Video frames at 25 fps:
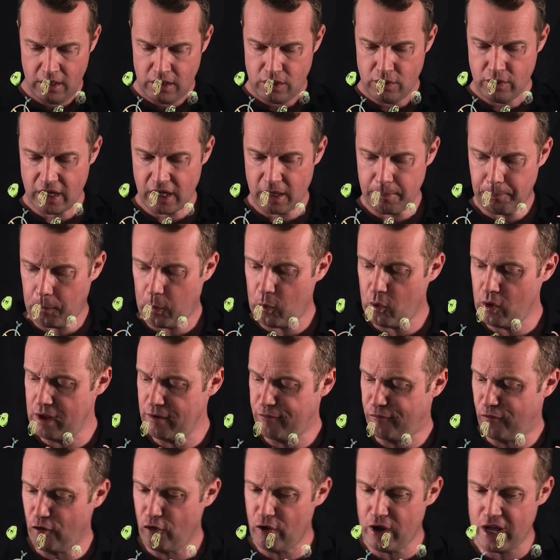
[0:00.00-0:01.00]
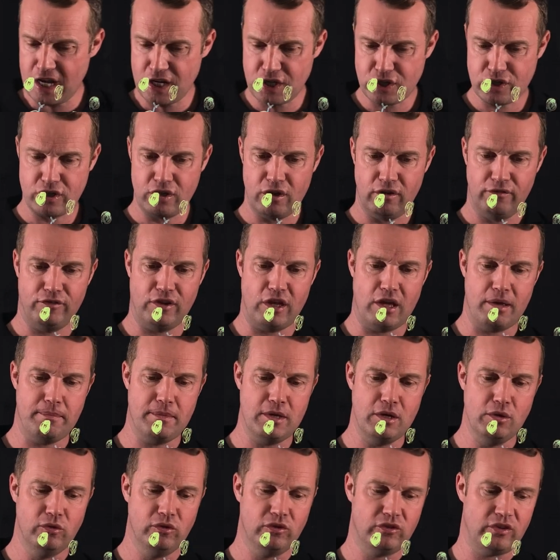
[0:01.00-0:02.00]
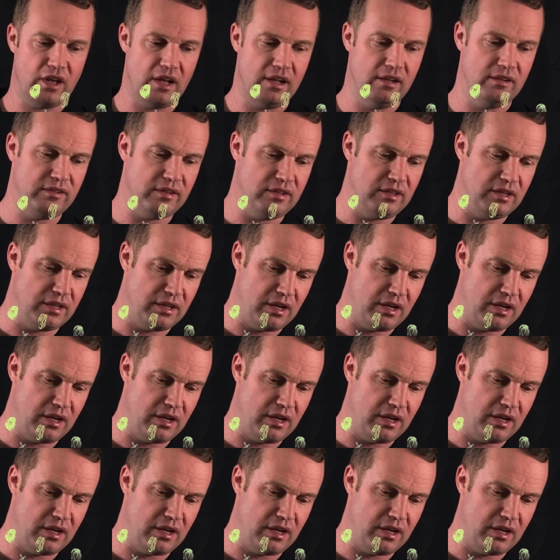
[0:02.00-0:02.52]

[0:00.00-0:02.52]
you get a proliferation of the immune cells in the